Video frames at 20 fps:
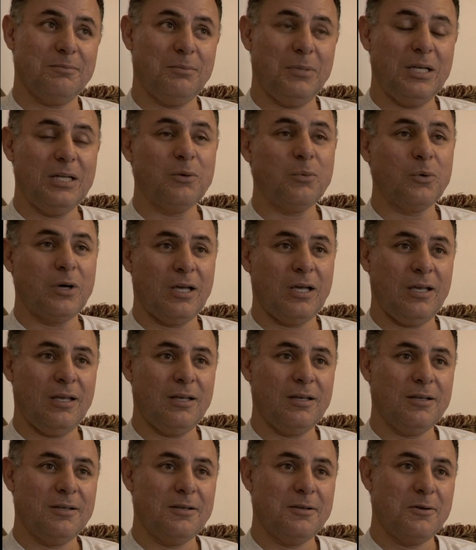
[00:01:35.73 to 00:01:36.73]
being
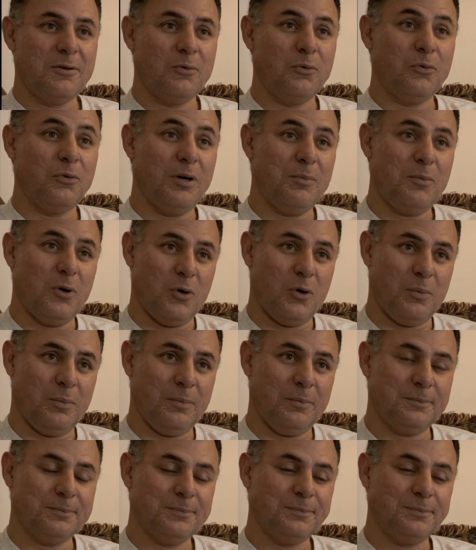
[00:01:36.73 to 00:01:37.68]
away from home.